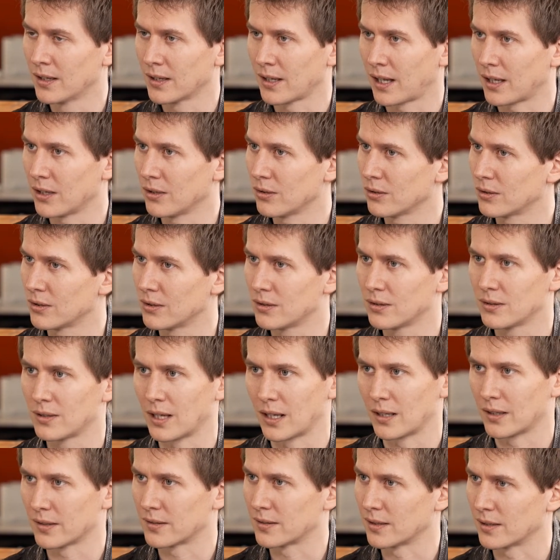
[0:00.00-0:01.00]
can you
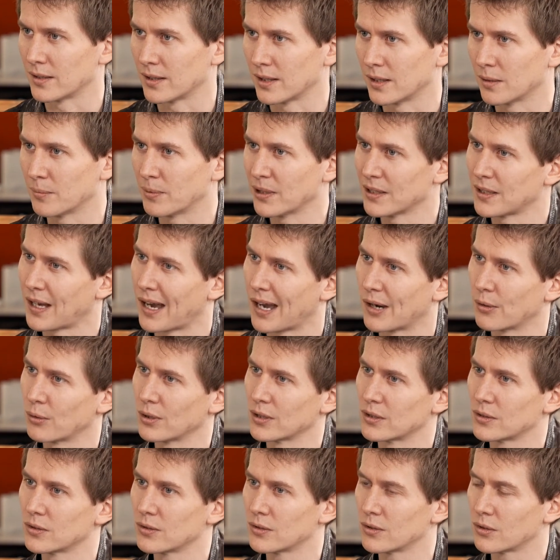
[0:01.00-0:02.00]
tell us a little bit how
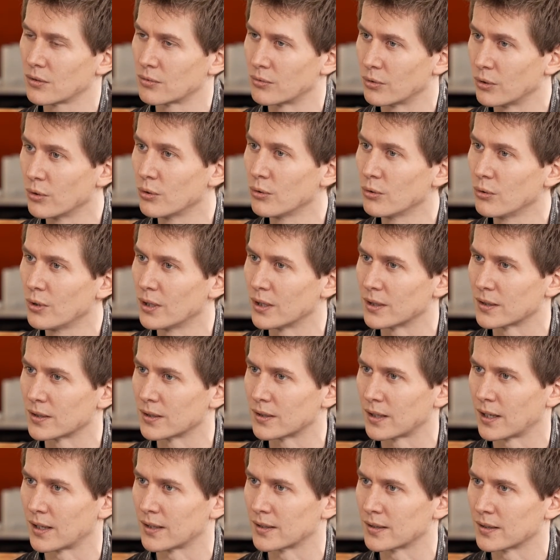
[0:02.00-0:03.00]
it grew
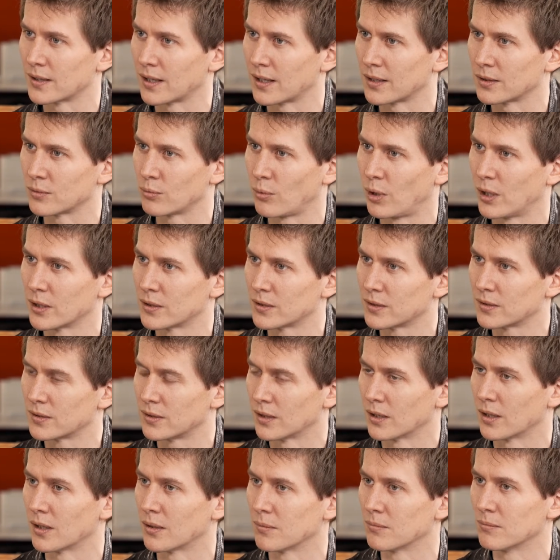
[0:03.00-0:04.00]
and, and, and what
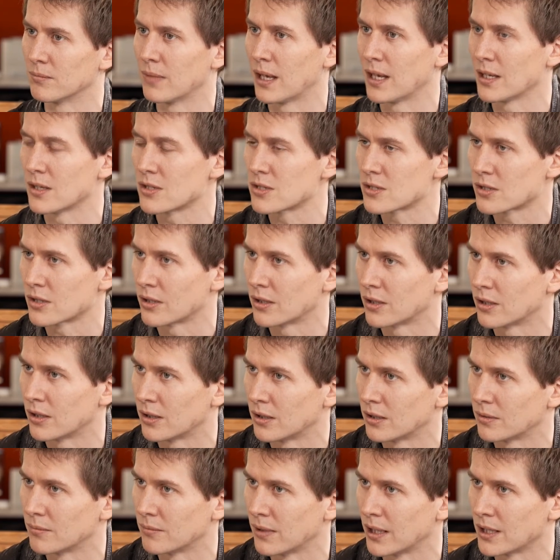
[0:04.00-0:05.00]
the
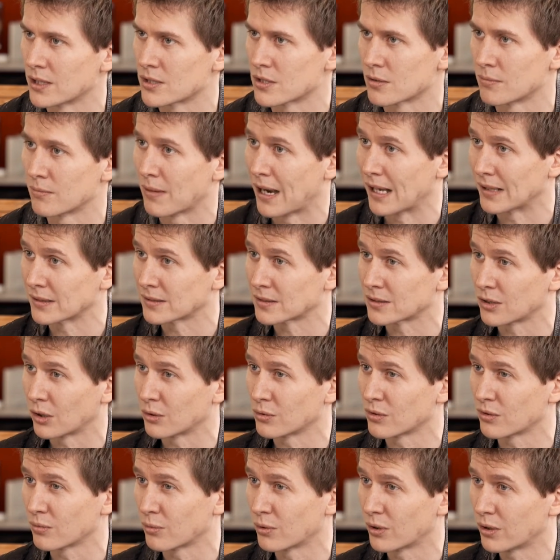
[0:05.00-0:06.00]
major major
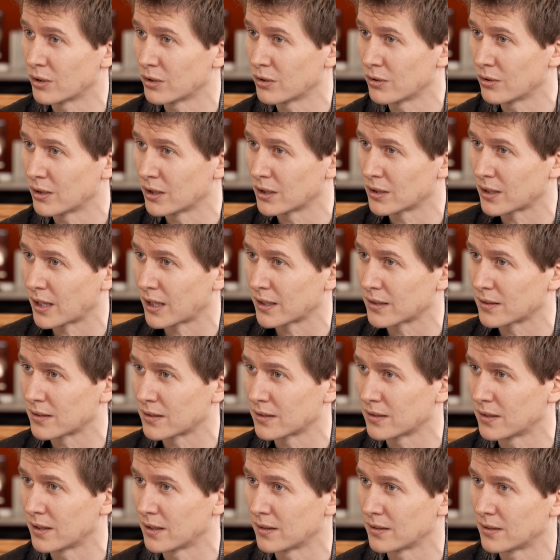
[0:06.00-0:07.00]
milestones were during that,
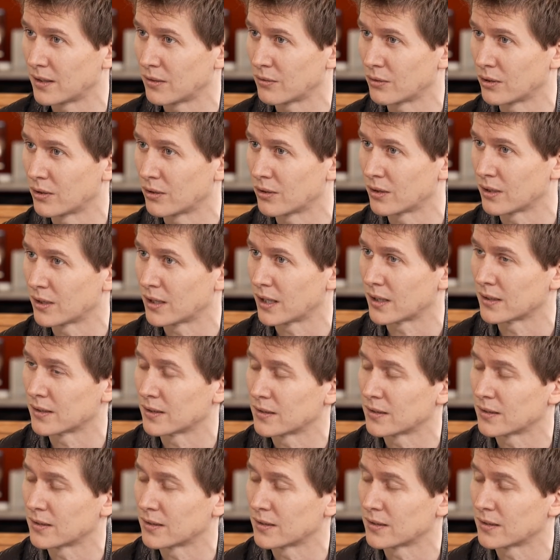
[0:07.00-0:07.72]
that during that